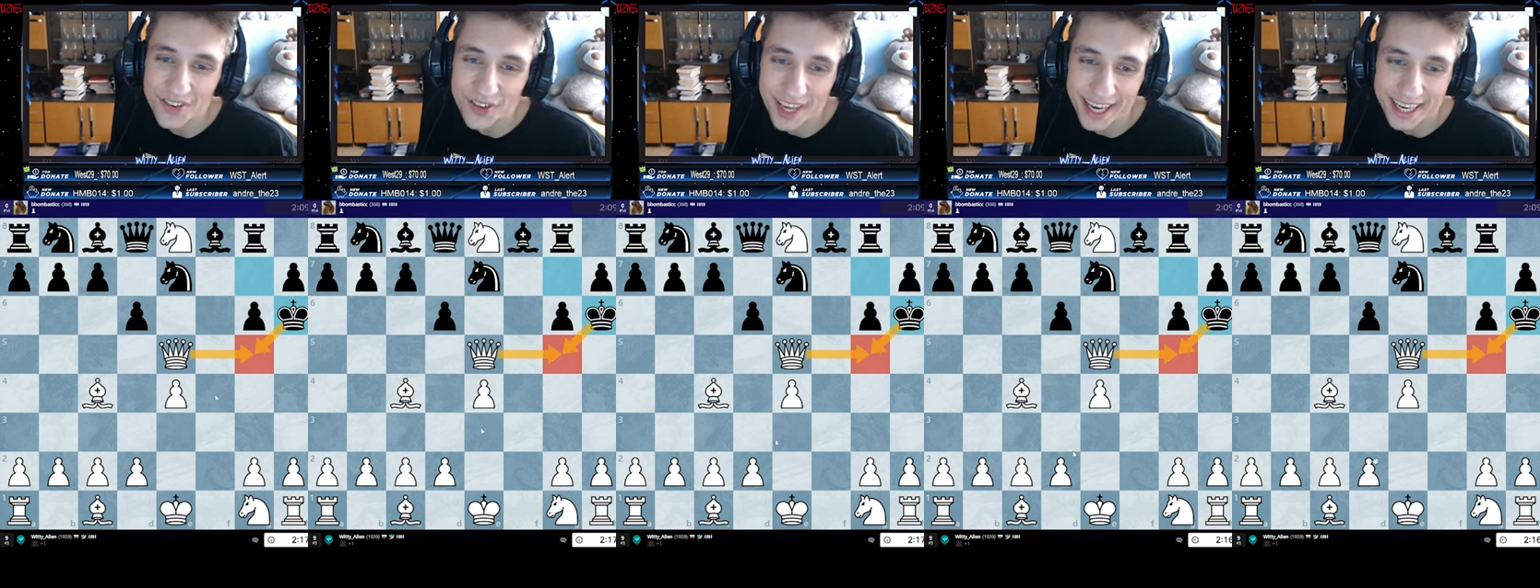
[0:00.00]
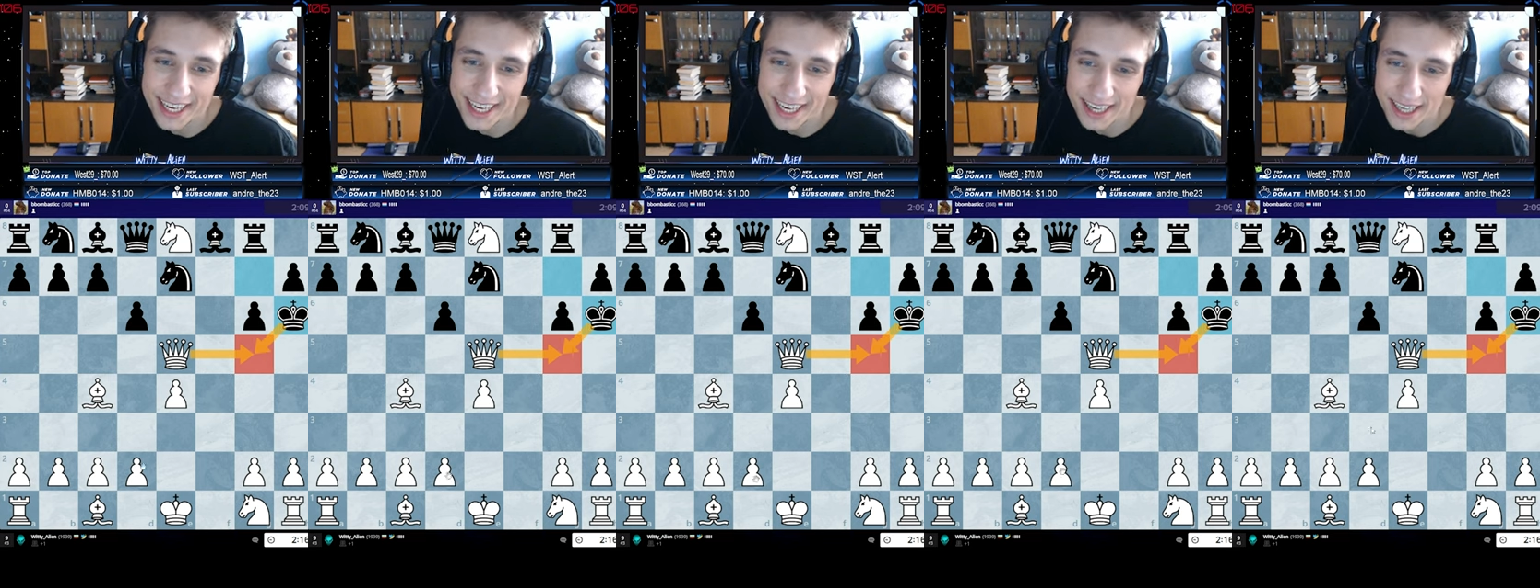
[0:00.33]

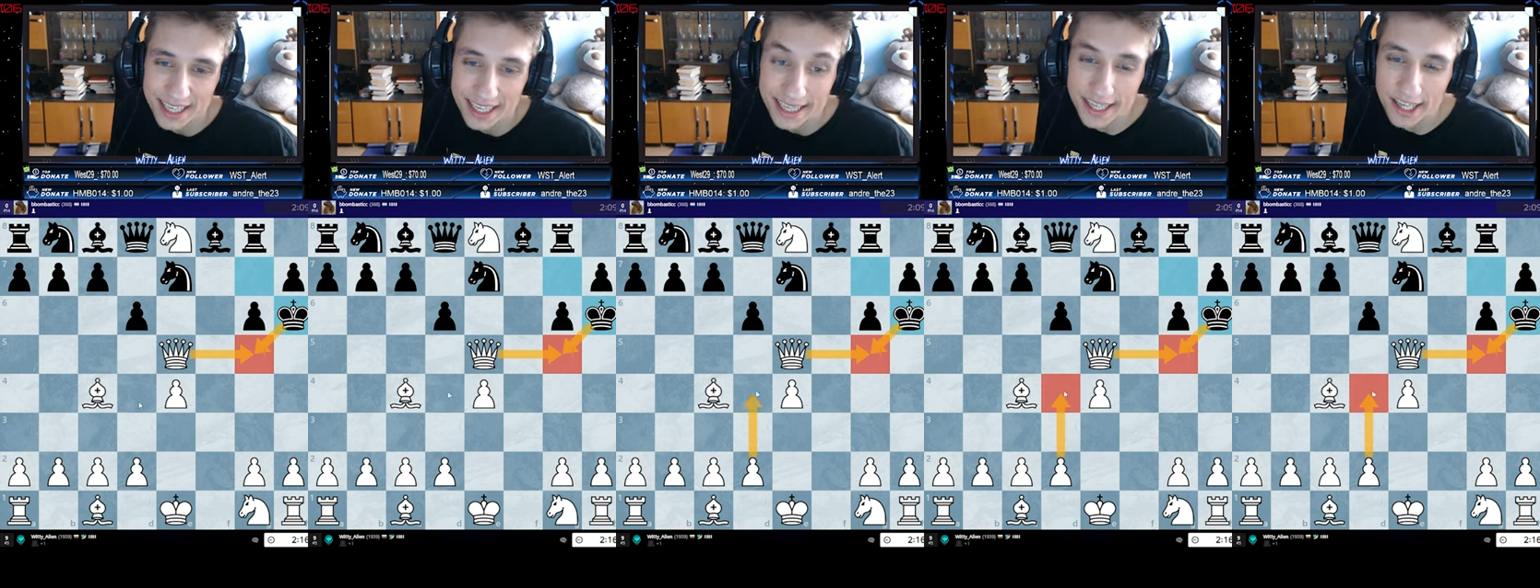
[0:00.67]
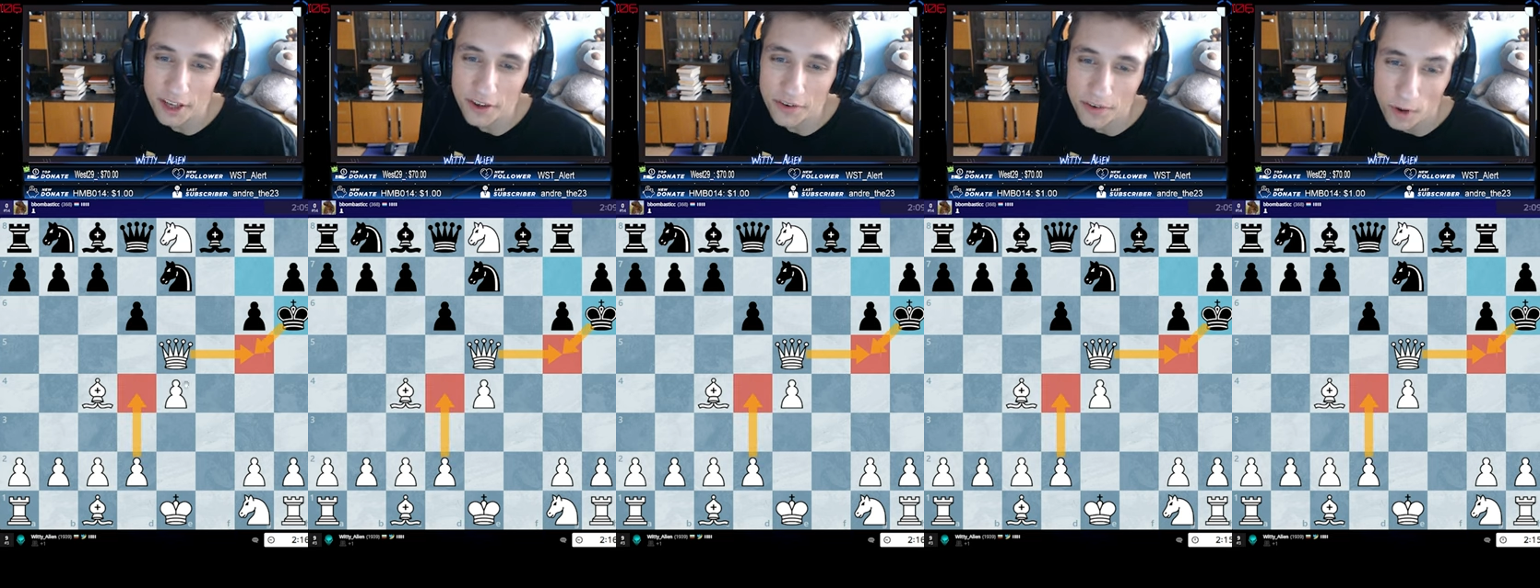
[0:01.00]
Take
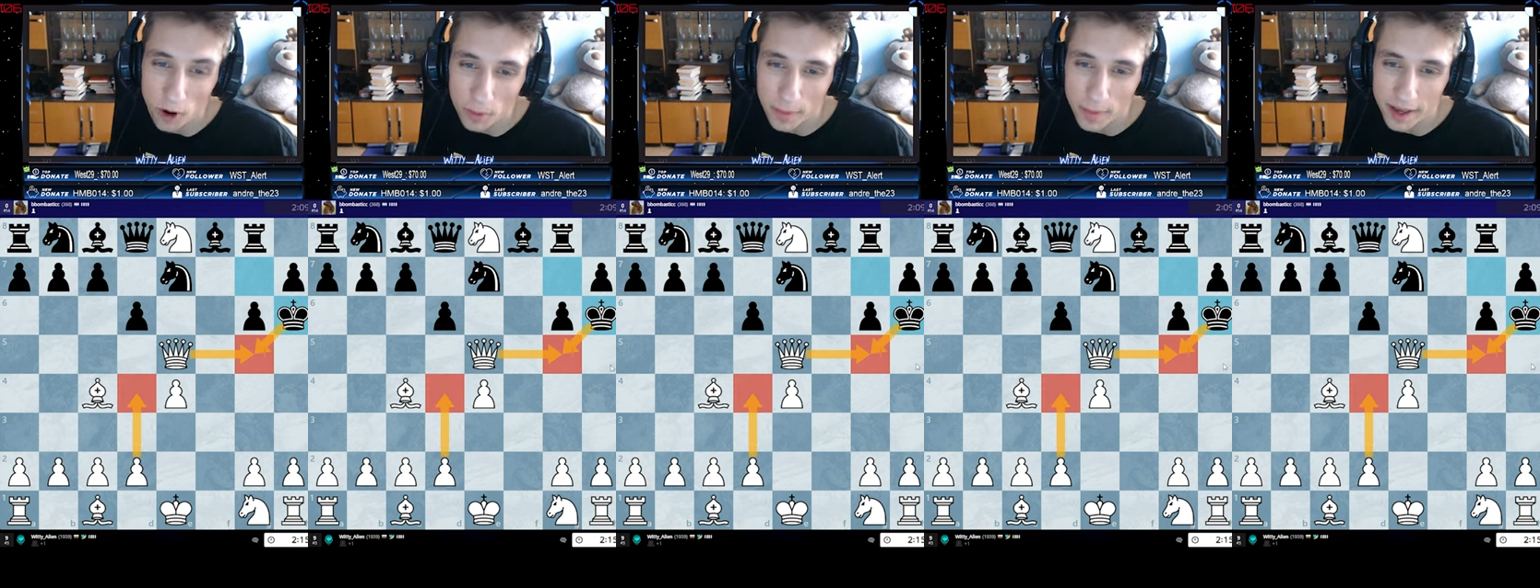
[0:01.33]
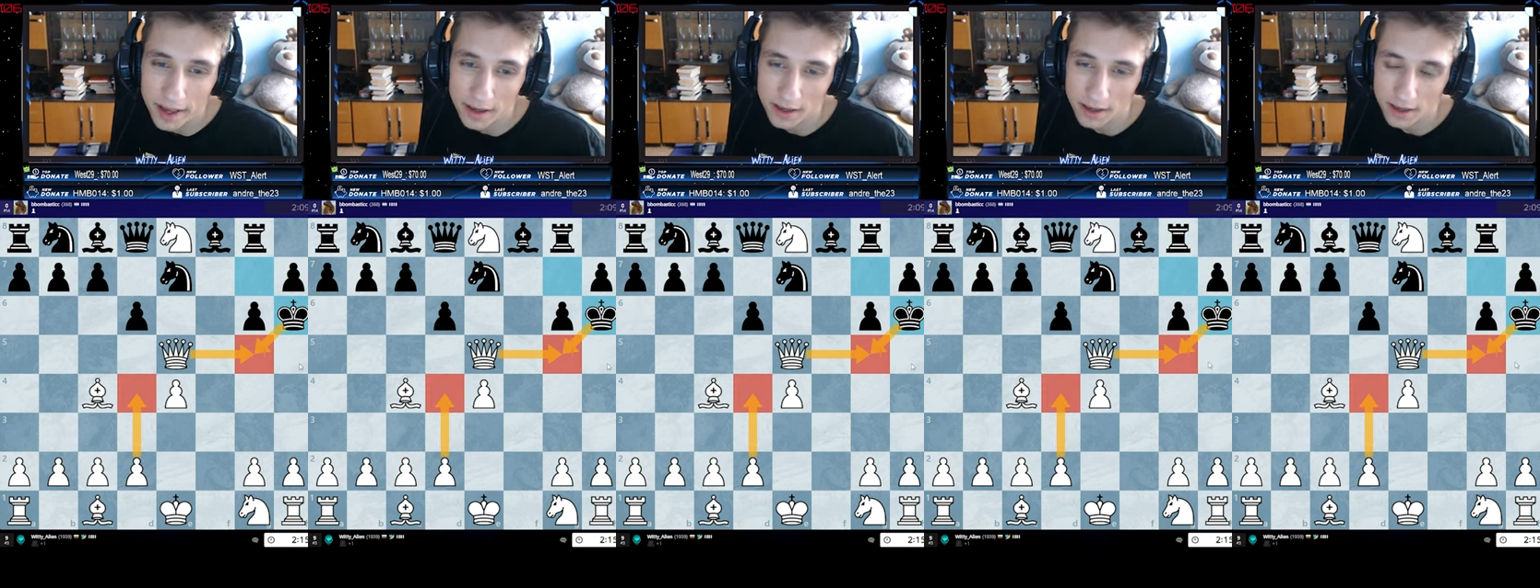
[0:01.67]
d4, baby.